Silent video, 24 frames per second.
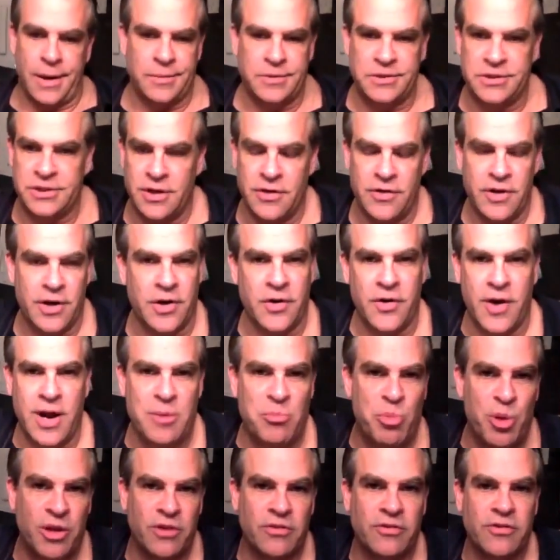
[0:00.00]
sure they're
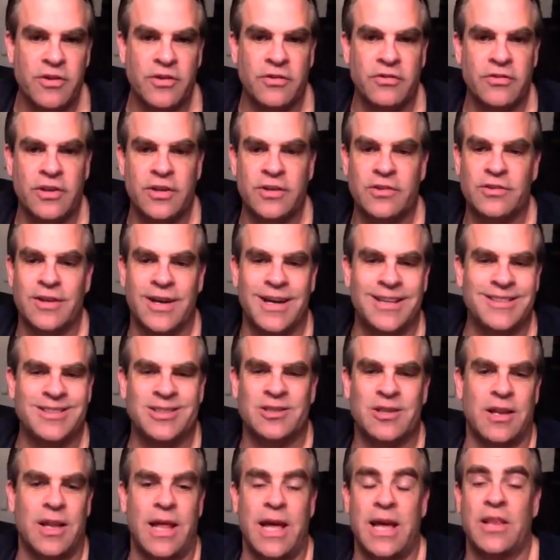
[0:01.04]
great businesses. I
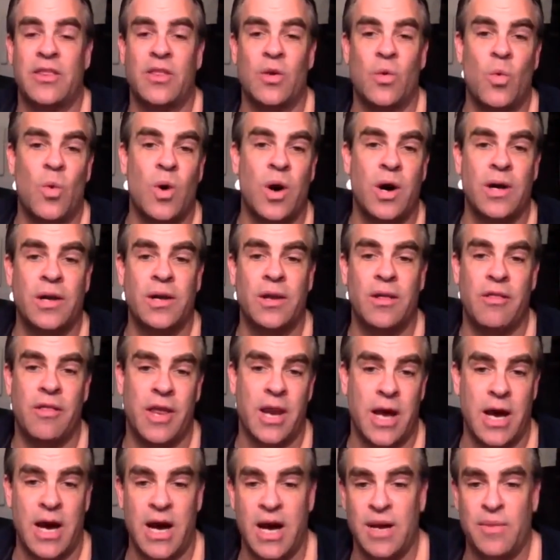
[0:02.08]
just like the one
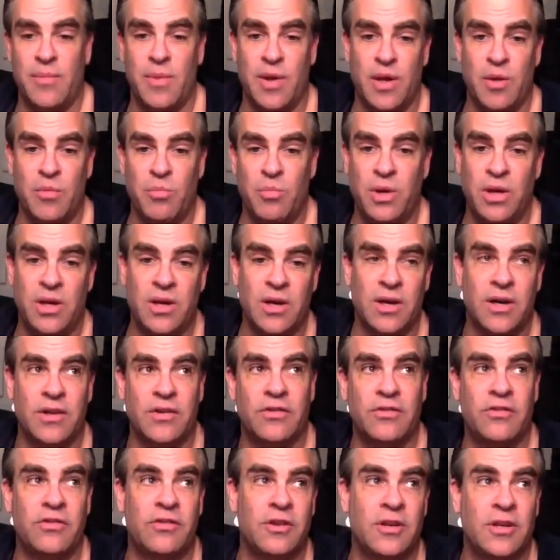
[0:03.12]
that I'm in
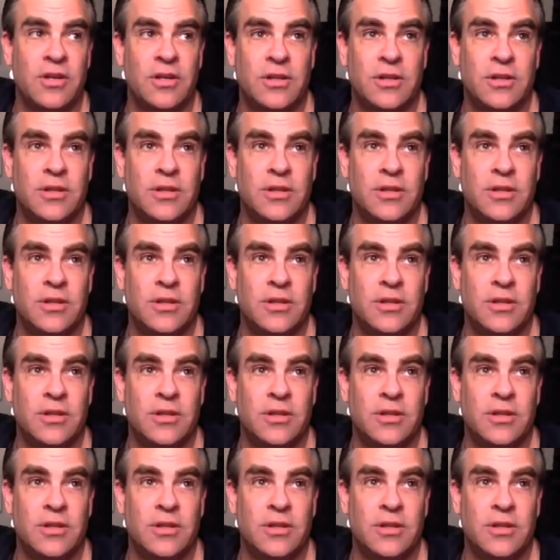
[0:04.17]
because